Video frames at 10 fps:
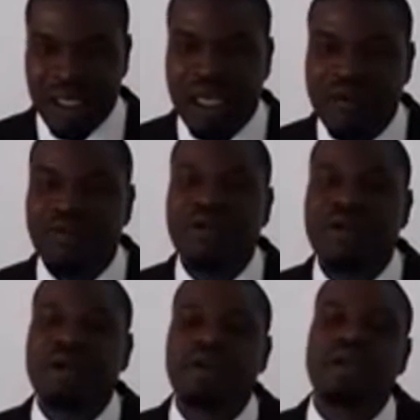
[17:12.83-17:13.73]

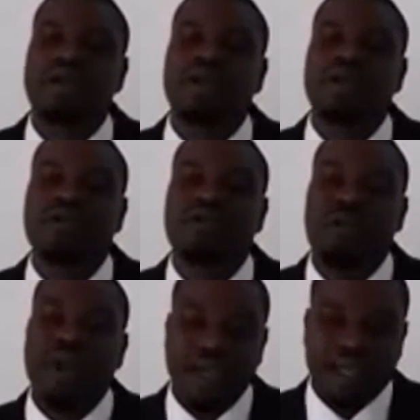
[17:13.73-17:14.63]
even if
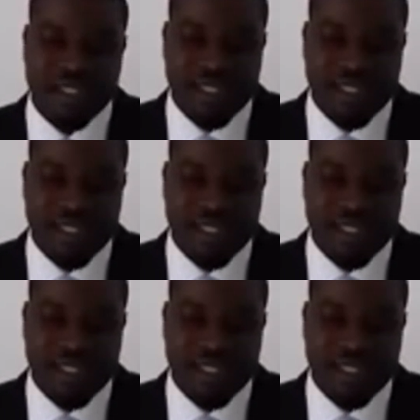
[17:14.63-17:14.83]
we in the